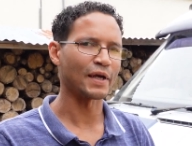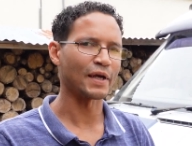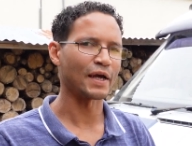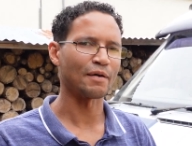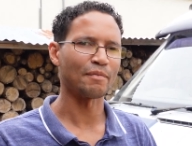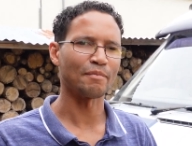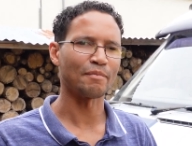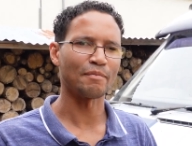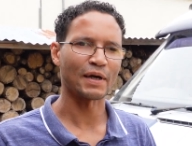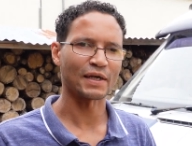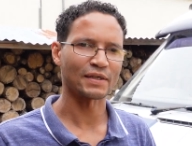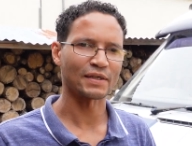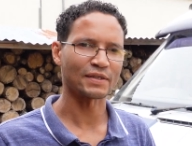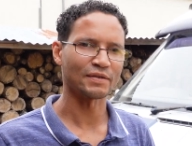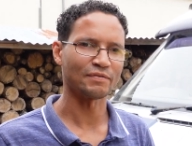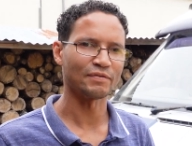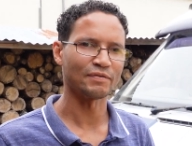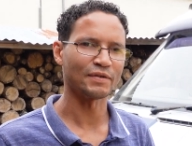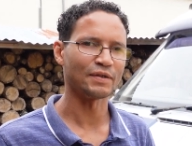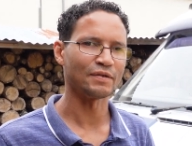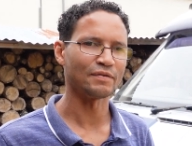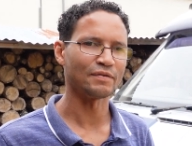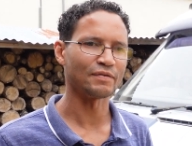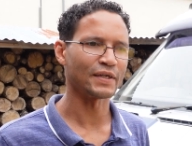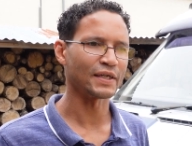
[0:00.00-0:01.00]
me out
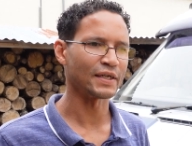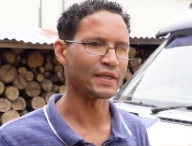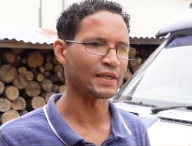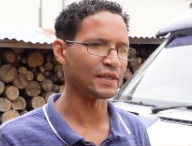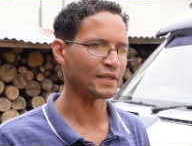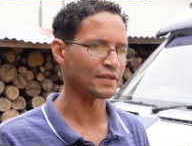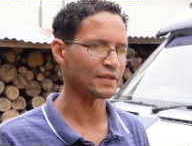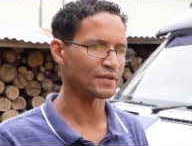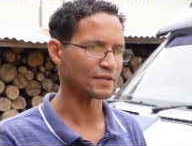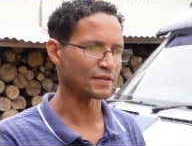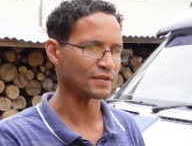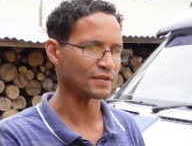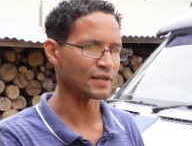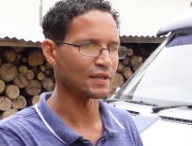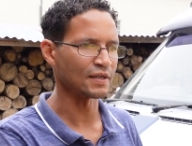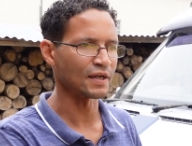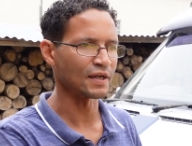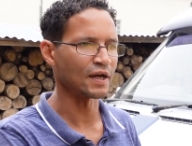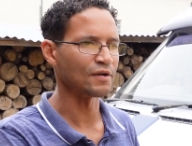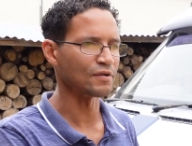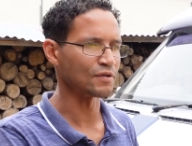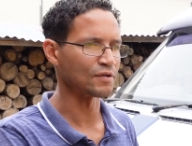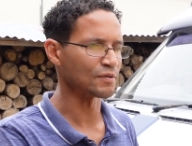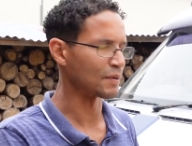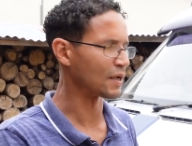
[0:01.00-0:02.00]
massively with it. He
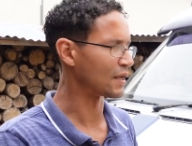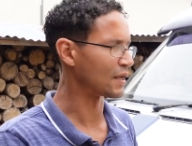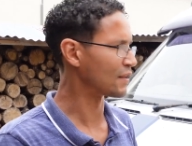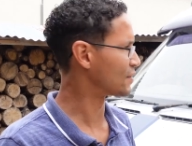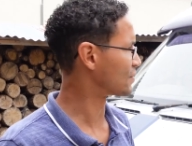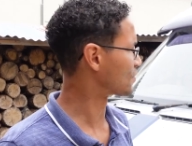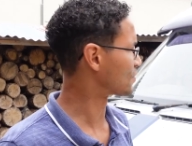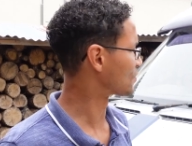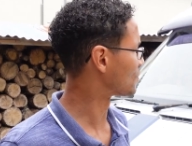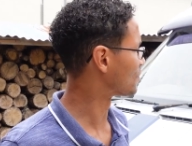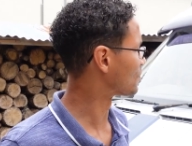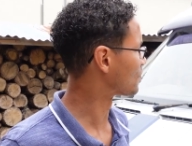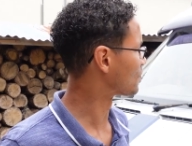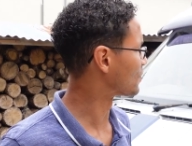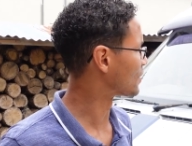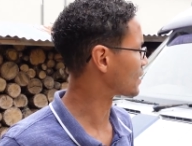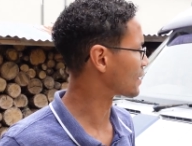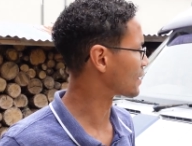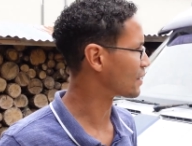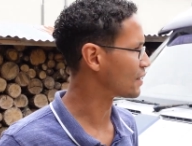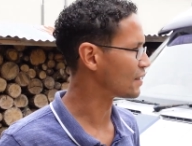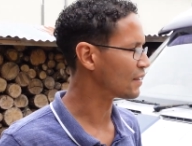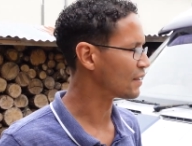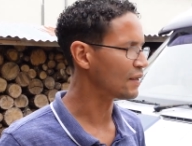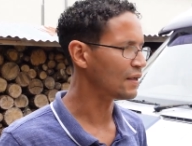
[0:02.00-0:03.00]
knows about this sort of thing.